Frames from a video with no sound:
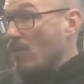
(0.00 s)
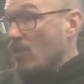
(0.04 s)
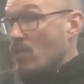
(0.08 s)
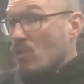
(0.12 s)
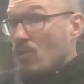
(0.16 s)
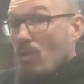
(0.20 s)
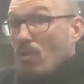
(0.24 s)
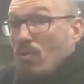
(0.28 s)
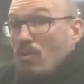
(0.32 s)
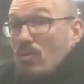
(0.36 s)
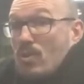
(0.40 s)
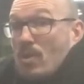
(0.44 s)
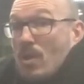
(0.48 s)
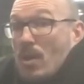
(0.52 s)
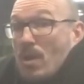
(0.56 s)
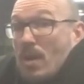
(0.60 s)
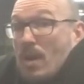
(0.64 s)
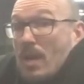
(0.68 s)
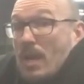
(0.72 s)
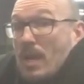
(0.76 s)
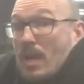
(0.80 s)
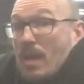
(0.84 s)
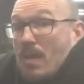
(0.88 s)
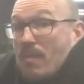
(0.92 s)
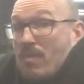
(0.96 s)
shoulders
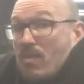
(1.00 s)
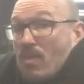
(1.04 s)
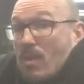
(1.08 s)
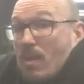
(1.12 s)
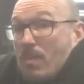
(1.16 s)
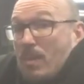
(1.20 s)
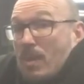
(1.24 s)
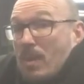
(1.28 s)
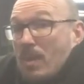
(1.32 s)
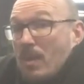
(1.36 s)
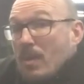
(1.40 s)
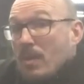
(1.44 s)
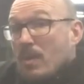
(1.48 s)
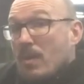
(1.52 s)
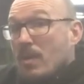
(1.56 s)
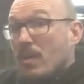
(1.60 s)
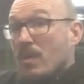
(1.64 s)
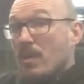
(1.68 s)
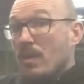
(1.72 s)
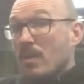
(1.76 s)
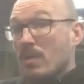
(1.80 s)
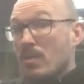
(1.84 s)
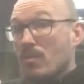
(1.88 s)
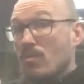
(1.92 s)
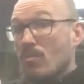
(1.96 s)
are. If they're up here,
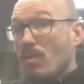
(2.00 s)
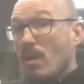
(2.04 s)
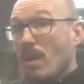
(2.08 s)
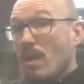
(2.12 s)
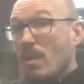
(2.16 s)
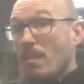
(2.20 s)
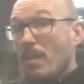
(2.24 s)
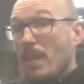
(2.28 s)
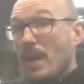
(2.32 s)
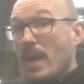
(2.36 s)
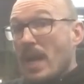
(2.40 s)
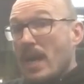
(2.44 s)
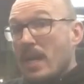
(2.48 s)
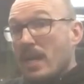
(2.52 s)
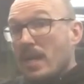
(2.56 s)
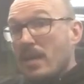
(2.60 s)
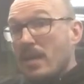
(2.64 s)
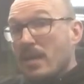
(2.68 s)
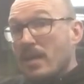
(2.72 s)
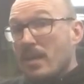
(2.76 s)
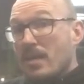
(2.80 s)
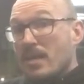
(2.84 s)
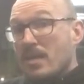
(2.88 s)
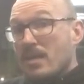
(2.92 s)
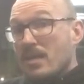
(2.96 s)
draw them
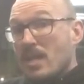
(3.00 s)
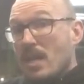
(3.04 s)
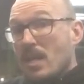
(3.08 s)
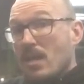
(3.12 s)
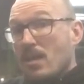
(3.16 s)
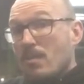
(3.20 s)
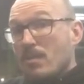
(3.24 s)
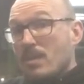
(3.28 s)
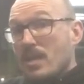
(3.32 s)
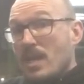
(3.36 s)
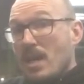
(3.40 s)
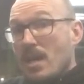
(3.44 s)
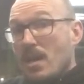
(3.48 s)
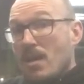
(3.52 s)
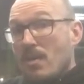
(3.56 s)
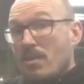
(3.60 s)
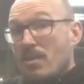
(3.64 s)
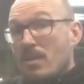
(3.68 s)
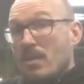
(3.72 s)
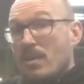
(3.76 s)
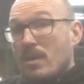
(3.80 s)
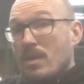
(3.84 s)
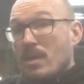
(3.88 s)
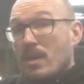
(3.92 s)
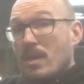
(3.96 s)
back, settle them
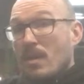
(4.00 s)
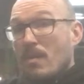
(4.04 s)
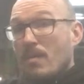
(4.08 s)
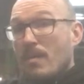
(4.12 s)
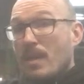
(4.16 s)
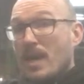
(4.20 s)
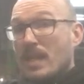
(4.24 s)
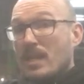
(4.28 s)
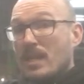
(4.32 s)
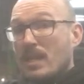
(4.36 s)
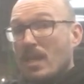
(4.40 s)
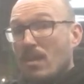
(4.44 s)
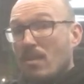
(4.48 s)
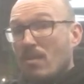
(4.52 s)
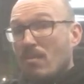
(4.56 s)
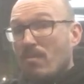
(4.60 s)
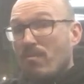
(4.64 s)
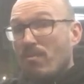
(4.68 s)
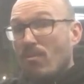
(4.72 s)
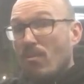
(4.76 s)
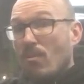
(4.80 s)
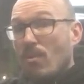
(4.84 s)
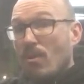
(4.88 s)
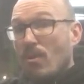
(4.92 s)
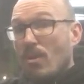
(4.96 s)
down, come back down the
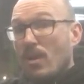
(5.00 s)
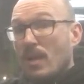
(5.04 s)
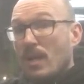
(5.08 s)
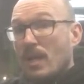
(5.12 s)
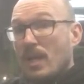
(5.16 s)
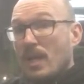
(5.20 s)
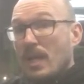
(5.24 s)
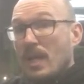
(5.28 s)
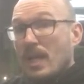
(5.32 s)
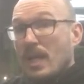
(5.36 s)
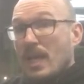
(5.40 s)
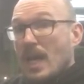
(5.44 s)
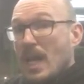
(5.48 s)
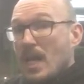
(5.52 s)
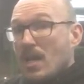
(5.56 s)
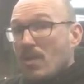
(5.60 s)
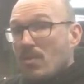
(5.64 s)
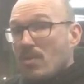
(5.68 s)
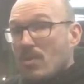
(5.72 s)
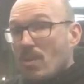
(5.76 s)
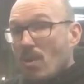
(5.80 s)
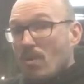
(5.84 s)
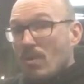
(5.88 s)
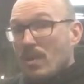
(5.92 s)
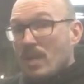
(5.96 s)
floor. And you
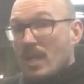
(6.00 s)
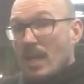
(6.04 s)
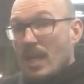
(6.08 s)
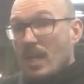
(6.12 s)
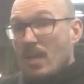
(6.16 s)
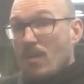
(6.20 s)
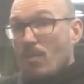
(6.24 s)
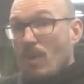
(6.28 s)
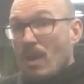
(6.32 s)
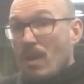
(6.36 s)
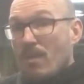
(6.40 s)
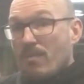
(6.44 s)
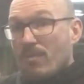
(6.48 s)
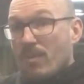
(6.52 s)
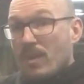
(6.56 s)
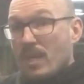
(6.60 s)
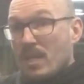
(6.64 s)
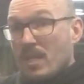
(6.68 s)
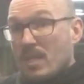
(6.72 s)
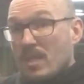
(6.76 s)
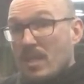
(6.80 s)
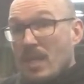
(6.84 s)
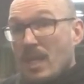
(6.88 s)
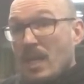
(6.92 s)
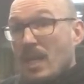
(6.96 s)
don't need any weight for
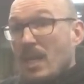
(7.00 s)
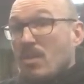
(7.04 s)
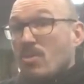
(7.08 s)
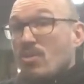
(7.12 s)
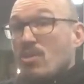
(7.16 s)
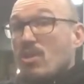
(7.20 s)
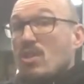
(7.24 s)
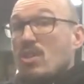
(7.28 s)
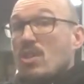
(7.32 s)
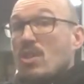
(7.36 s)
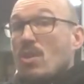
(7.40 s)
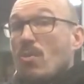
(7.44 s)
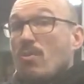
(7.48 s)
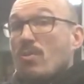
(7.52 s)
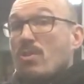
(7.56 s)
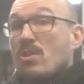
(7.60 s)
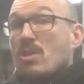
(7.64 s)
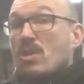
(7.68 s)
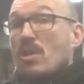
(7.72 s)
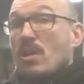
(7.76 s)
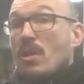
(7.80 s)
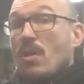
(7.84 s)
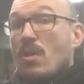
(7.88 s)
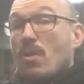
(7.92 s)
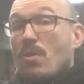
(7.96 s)
this. Just go
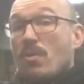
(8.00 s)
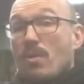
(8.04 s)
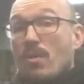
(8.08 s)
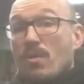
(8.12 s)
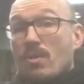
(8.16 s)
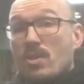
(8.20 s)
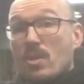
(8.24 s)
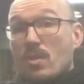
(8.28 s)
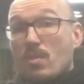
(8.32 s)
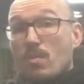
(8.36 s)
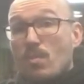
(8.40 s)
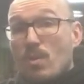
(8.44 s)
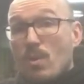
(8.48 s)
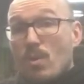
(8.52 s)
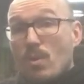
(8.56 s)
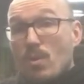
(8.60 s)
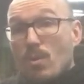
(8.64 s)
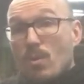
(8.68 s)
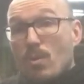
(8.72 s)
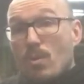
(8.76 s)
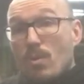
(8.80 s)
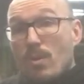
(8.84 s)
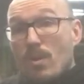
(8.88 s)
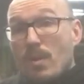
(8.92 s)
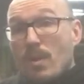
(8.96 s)
slow, go
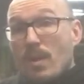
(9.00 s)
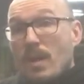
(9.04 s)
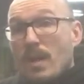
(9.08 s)
smooth,